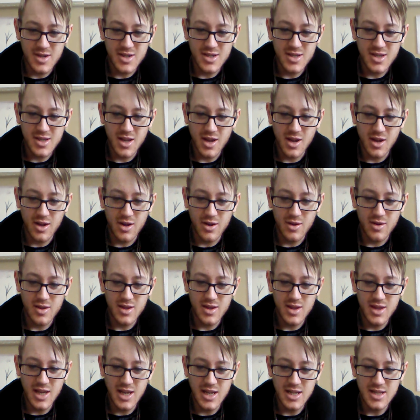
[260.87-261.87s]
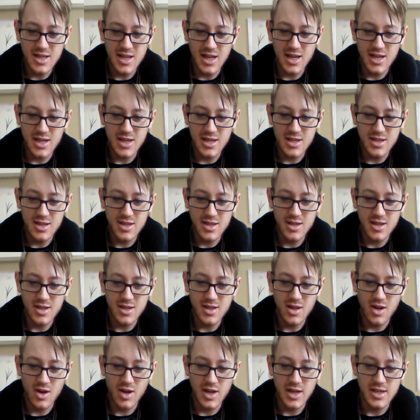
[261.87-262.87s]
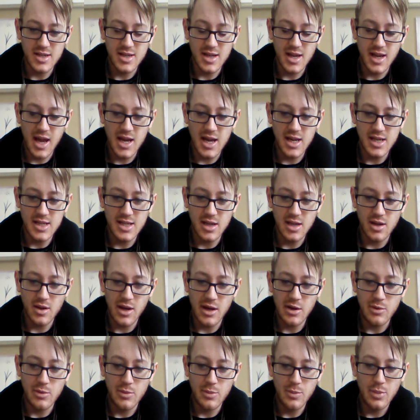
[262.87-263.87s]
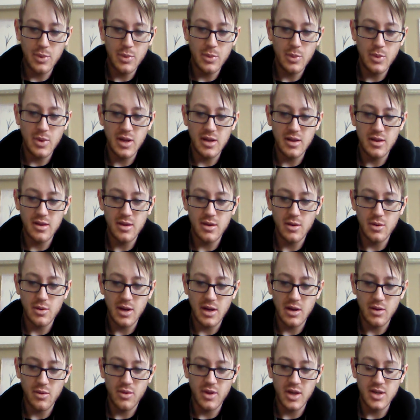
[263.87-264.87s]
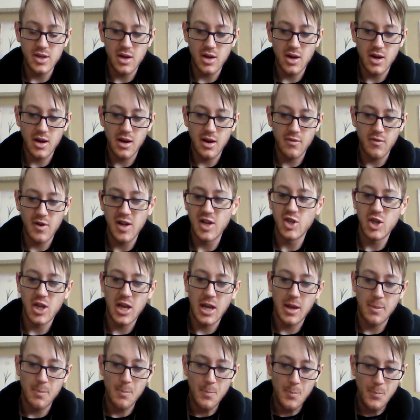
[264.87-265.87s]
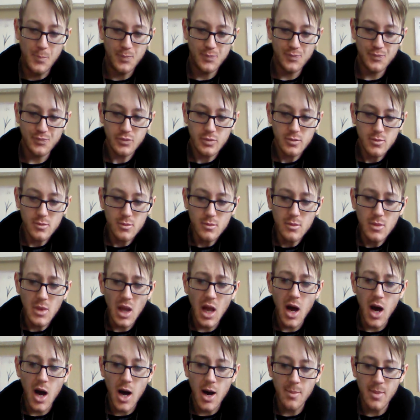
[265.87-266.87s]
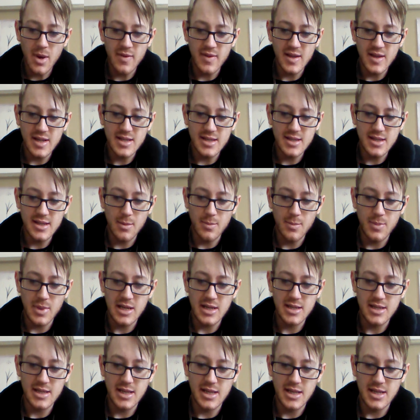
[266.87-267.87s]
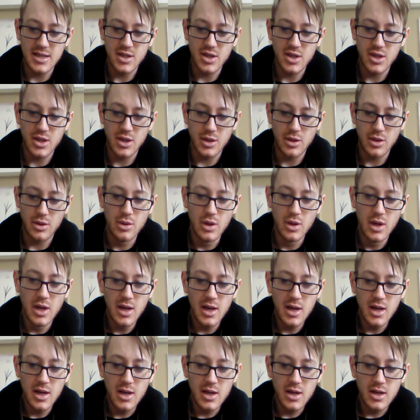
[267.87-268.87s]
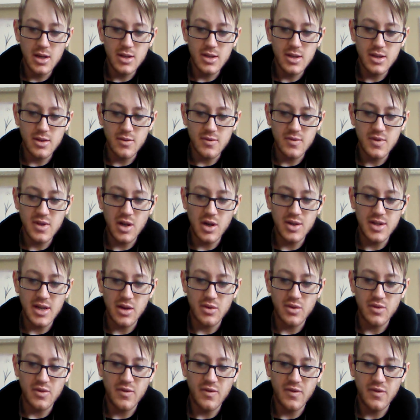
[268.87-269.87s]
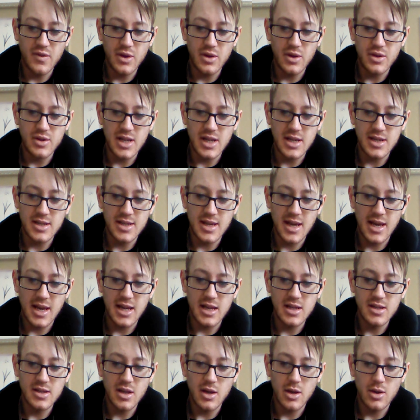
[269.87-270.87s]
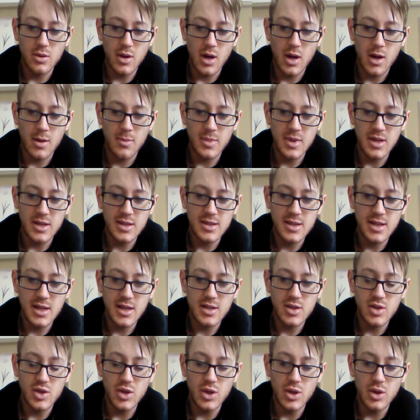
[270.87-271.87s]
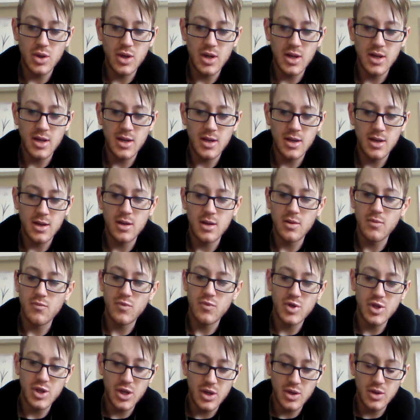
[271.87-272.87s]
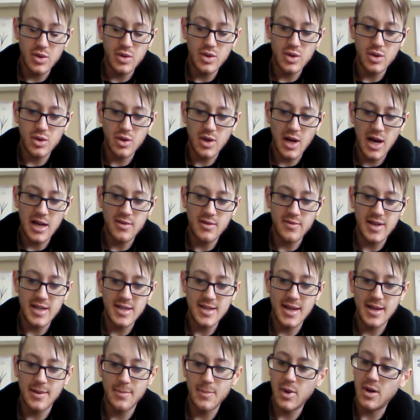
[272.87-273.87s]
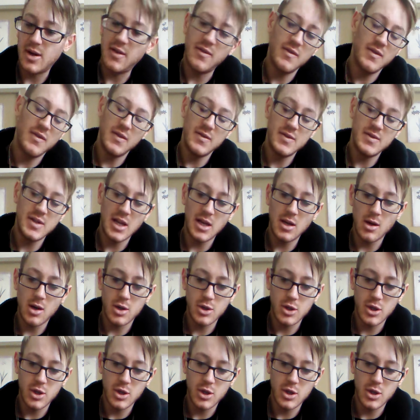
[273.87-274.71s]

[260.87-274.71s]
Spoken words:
So this is designed again to help with your healthy diet regime, and this is the ability to sort of slow down your food intake. So it says you can reduce your calorie intake by 1,500